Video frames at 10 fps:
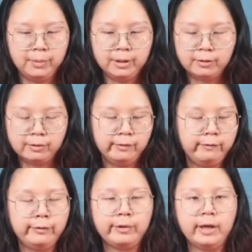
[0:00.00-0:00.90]
you if
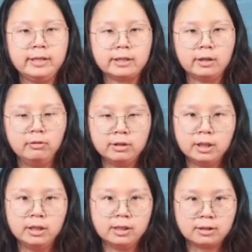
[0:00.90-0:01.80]
you guys
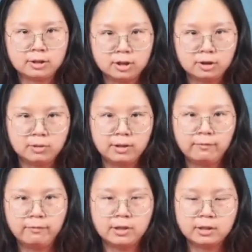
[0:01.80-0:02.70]
order these two
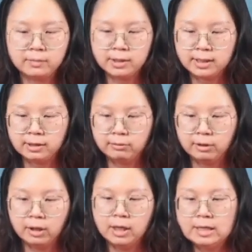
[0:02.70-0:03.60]
different
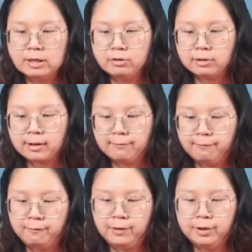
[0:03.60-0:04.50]
material, you can
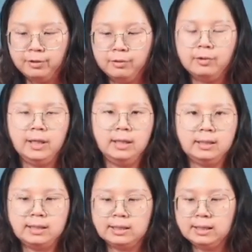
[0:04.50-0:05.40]
feel
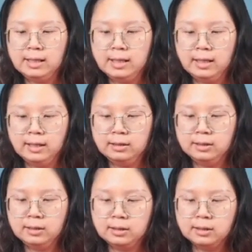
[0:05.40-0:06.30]
it
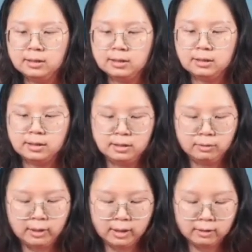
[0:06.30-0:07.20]
and uh,
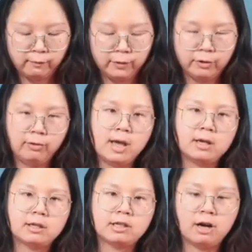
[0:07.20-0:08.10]
you can feel
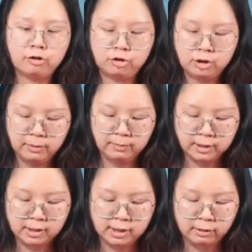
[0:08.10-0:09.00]
and touch the
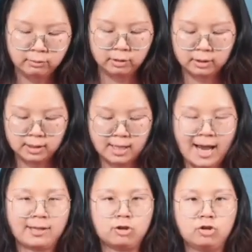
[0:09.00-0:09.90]
material. The
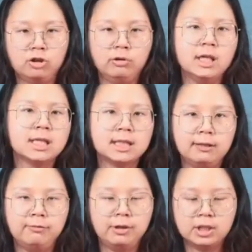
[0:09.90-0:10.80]
texture is
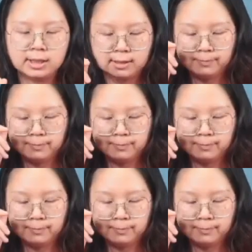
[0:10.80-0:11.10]
different.